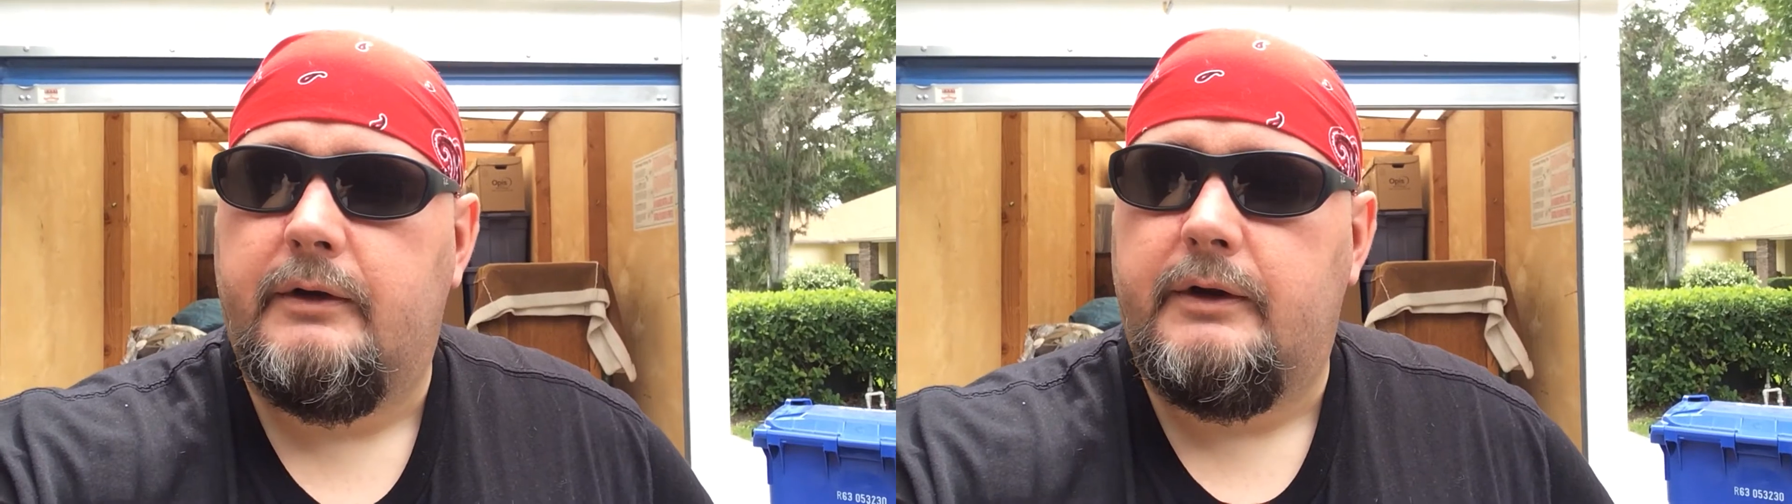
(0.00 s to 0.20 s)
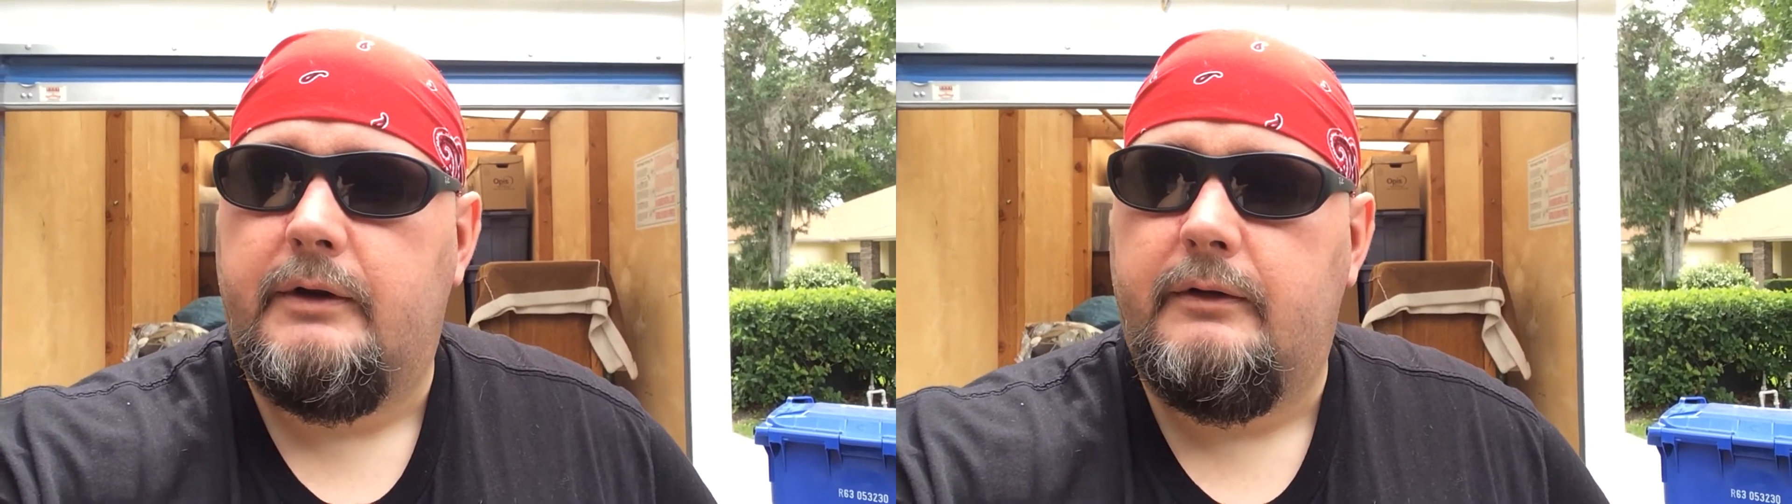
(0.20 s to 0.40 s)

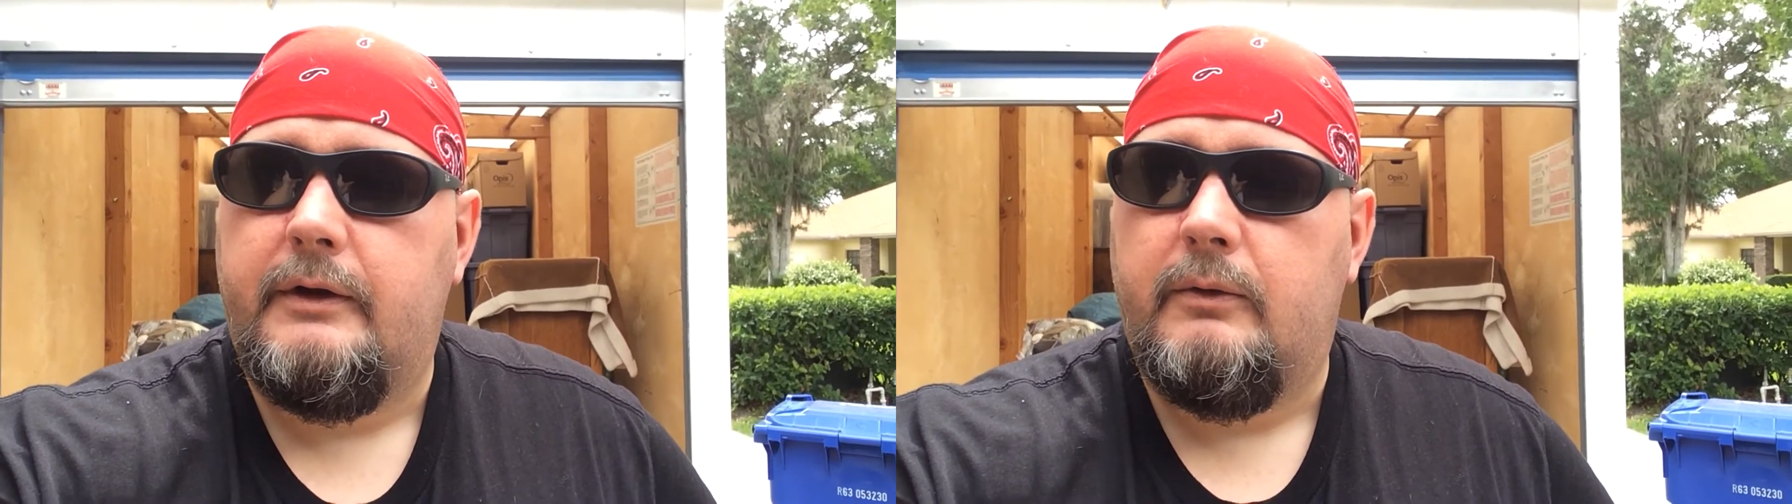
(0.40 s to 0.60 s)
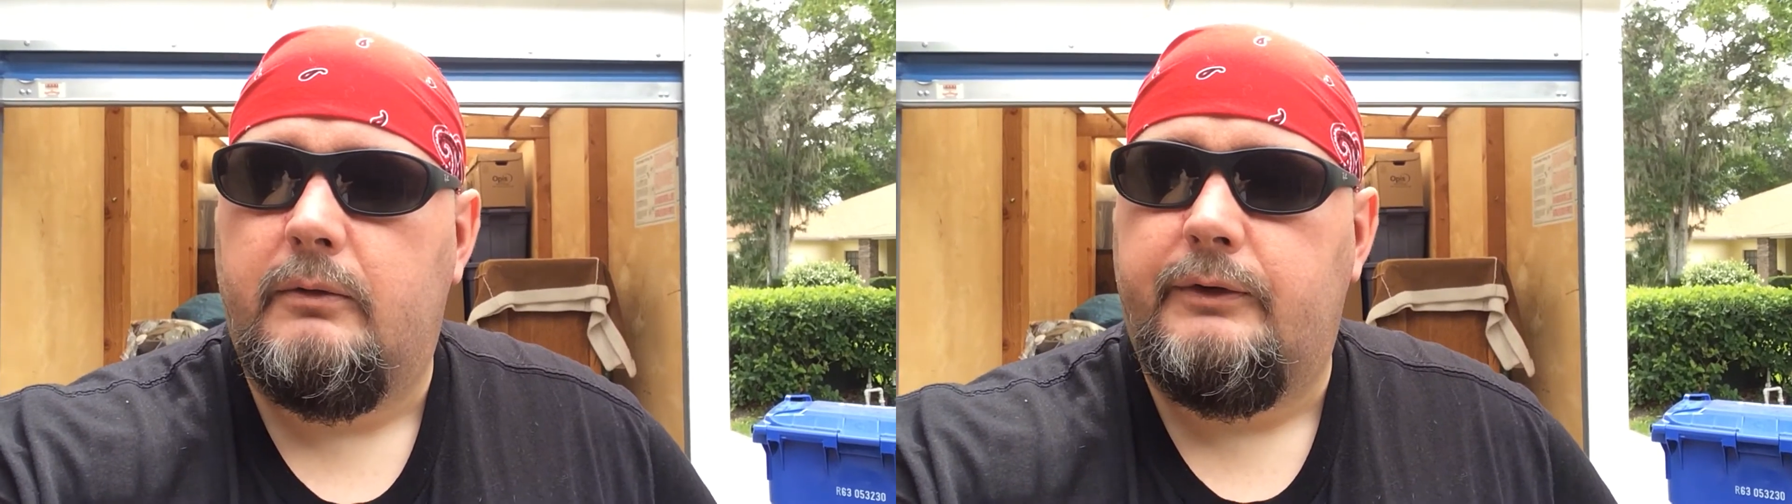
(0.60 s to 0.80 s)

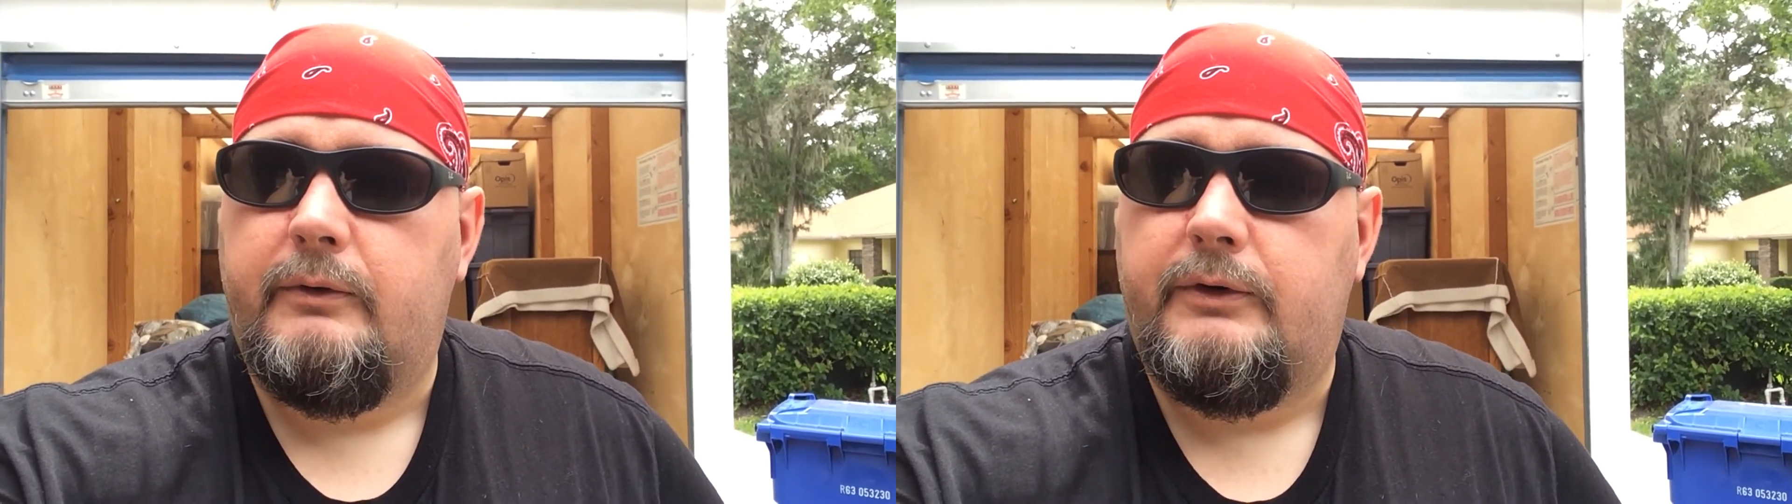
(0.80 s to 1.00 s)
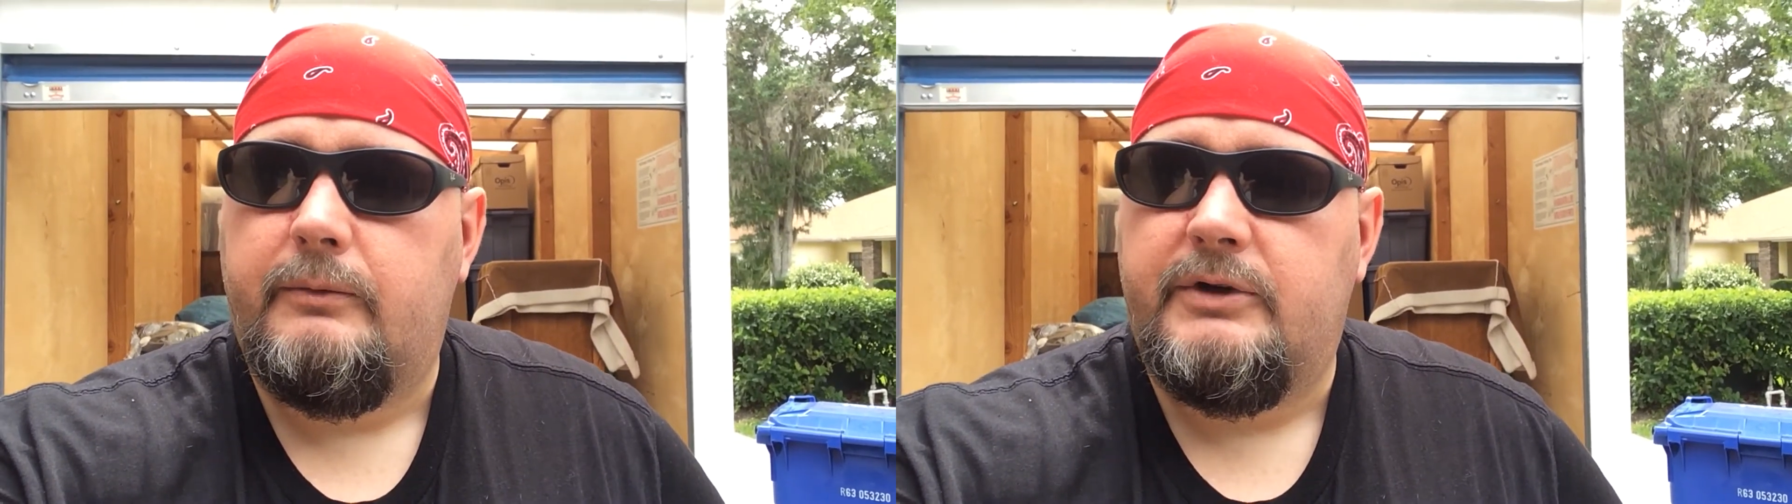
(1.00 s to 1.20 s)
the old
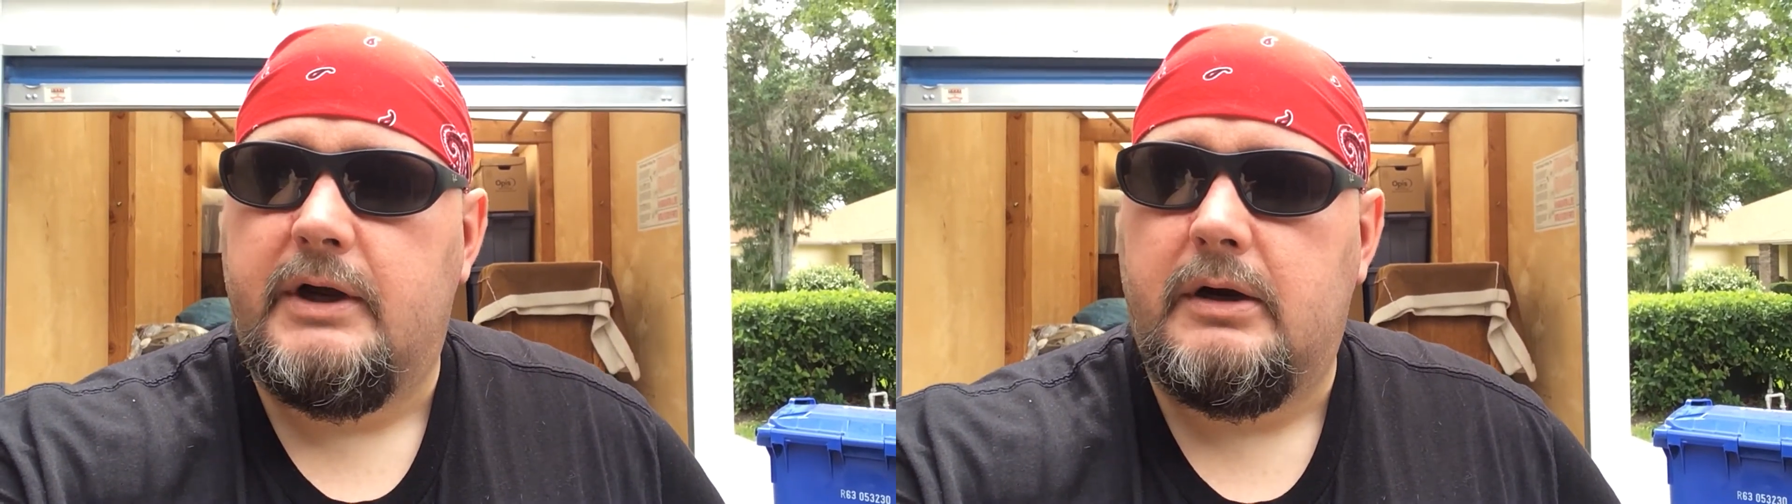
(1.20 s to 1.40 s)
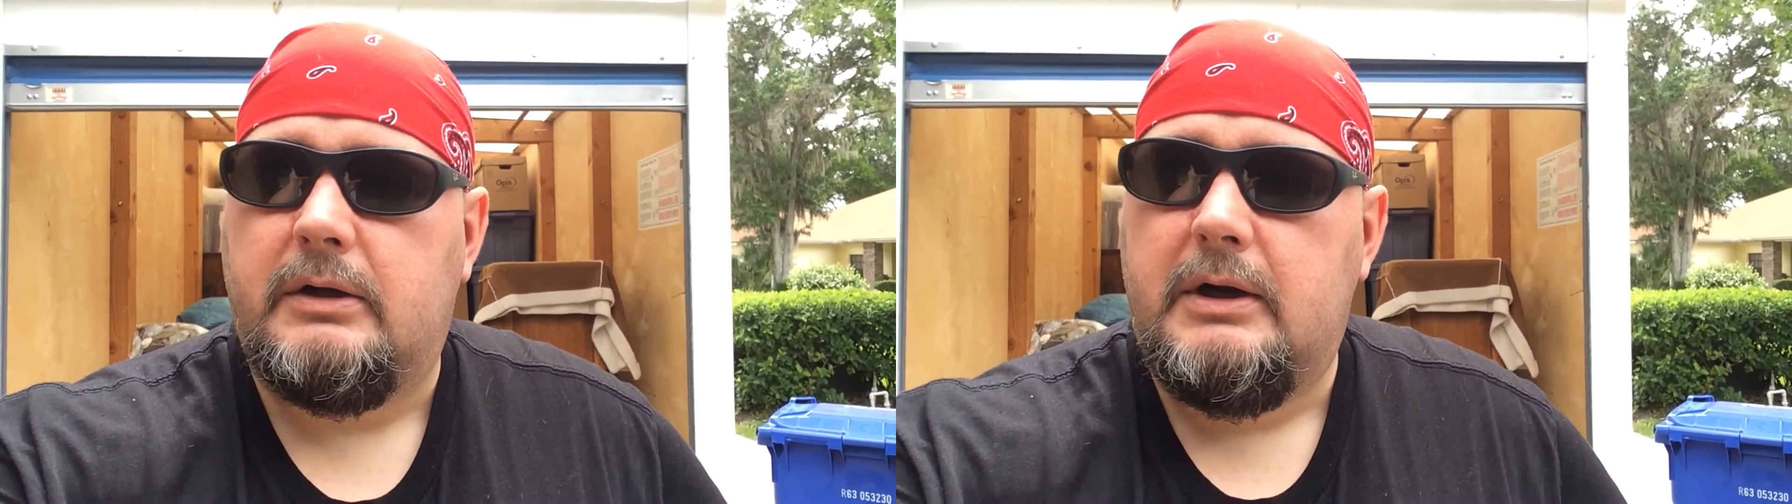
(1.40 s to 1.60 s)
YouTube
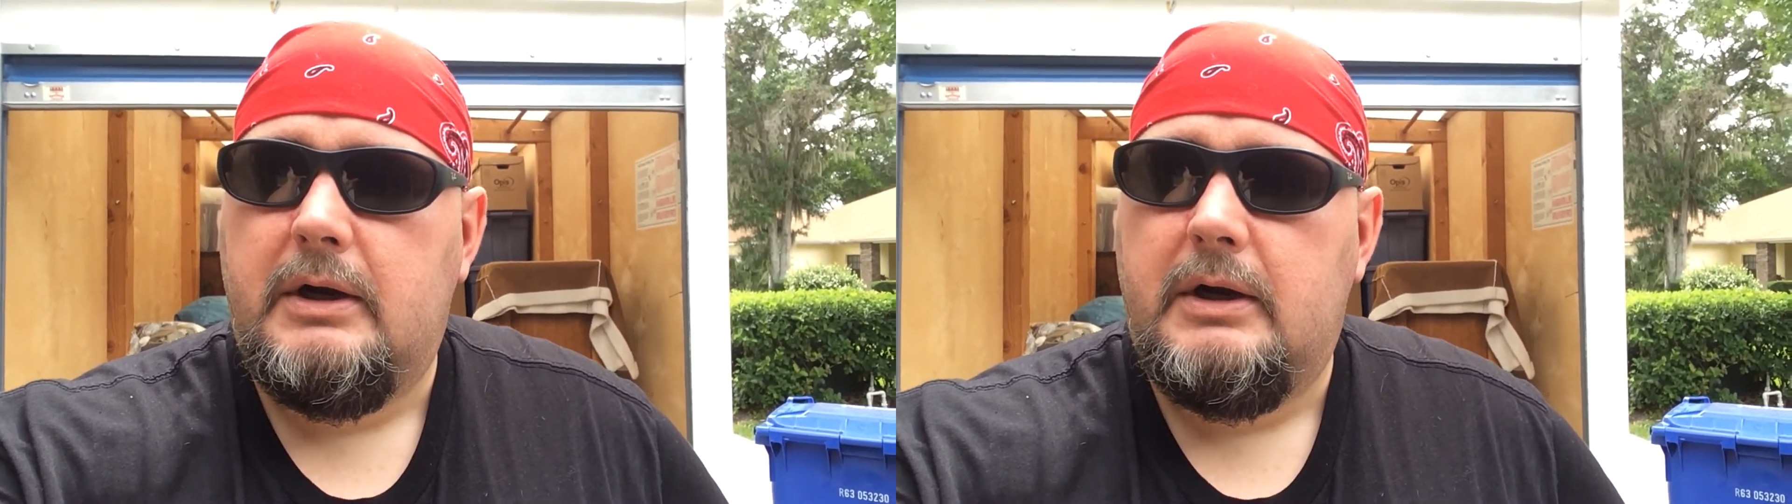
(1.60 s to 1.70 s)
channel,